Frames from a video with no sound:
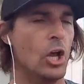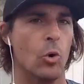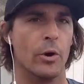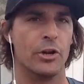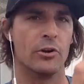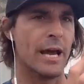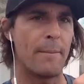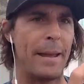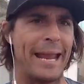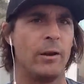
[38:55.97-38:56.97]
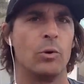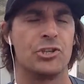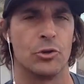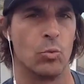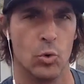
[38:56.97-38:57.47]
where you're not paid what
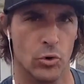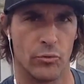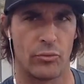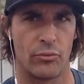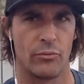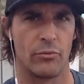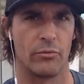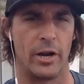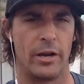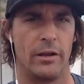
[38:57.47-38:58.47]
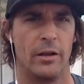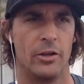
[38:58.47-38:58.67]
you're worth, right?